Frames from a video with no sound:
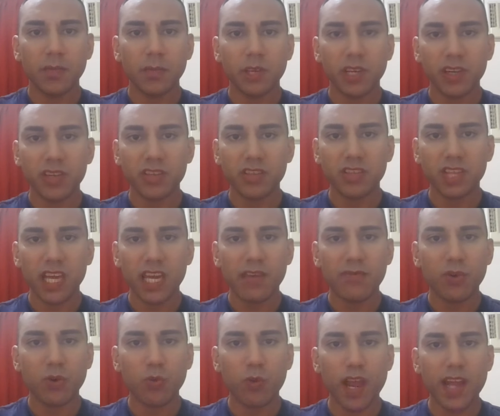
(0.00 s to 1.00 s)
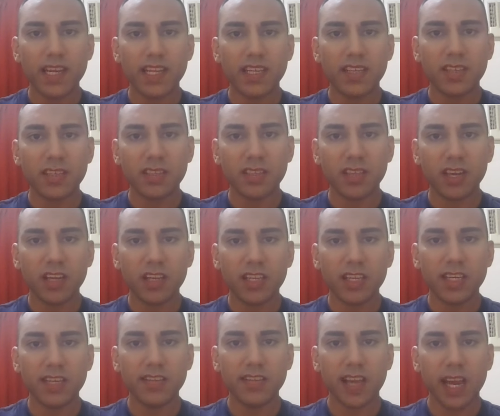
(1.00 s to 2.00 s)
because they've already
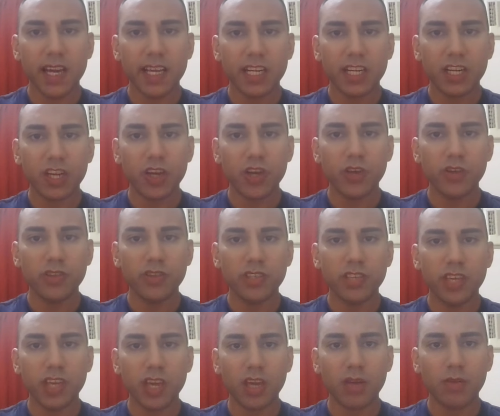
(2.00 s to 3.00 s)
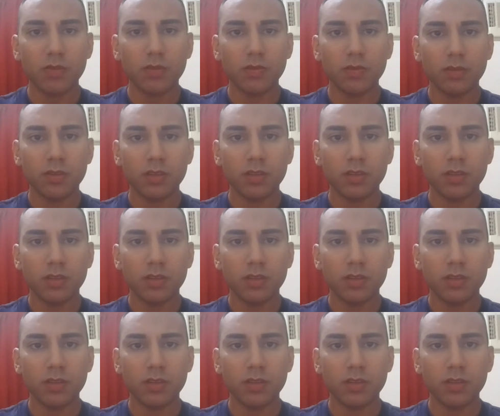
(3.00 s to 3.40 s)
studied and learned you.